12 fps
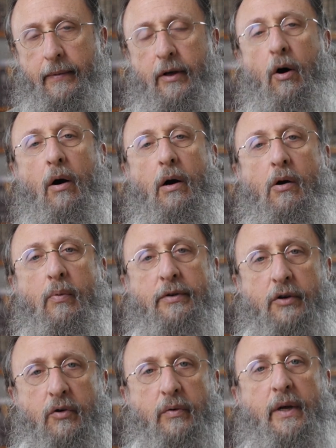The ark
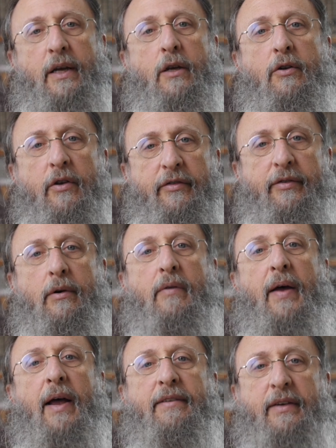was created to
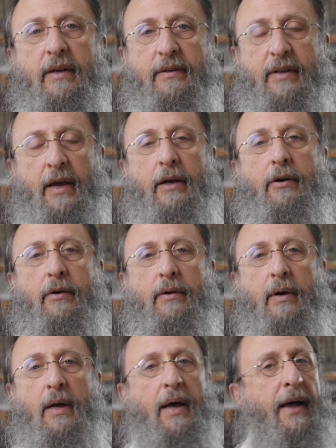serve as a container.
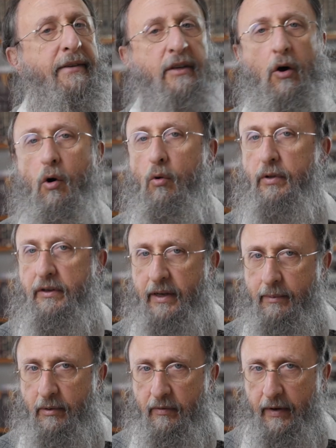It's the only
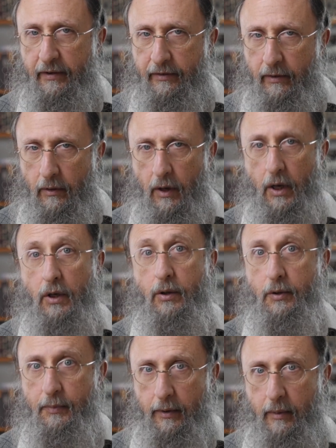temple vessel
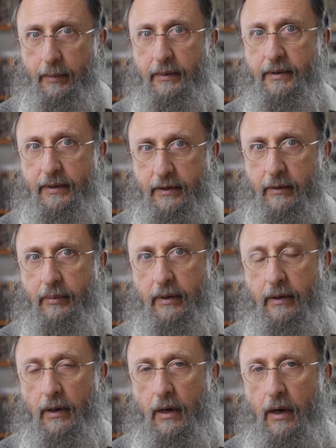whose purpose is to
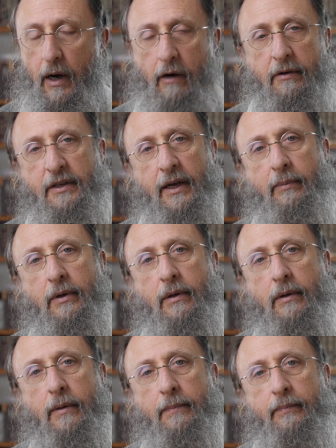be a
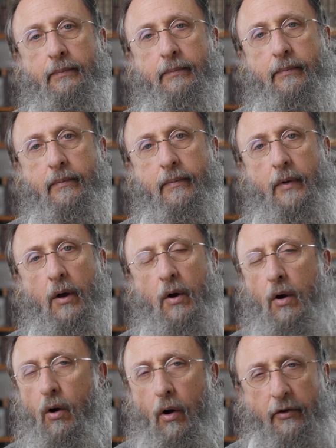receptacle.
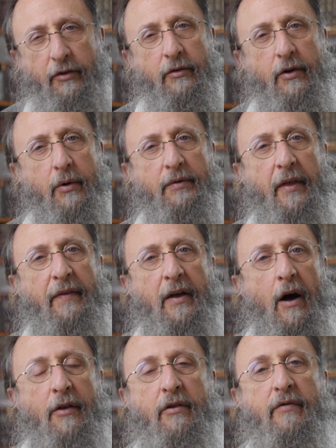Also note that the
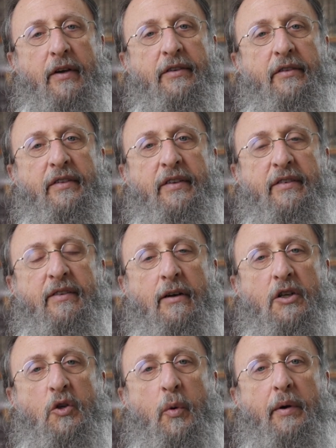other vessels in the
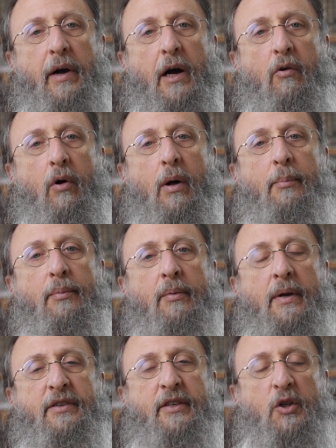sanctuary are all
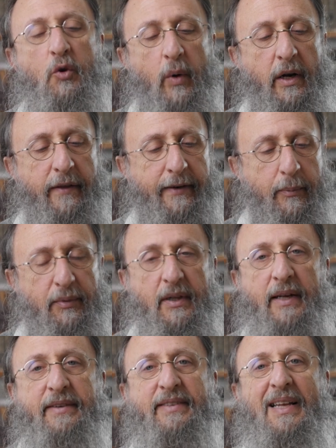situated, they're
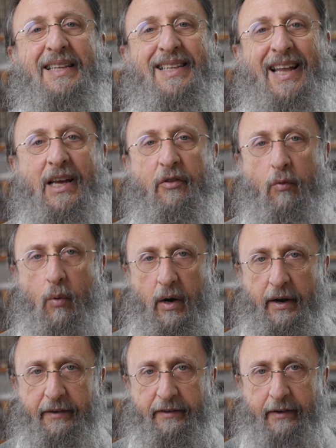placed
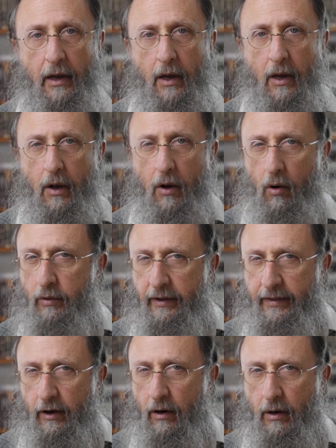lengthwise.
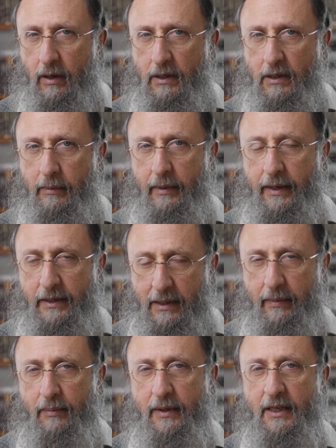Only the ark is to, is
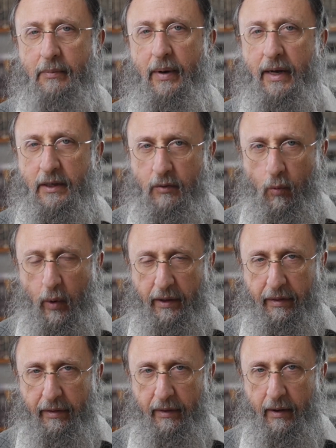to be placed by its
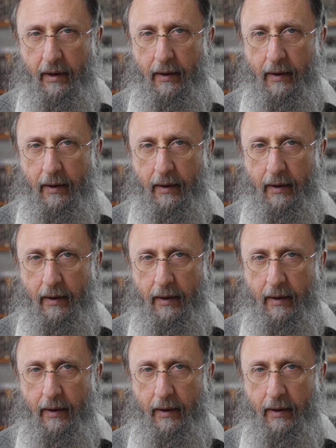width.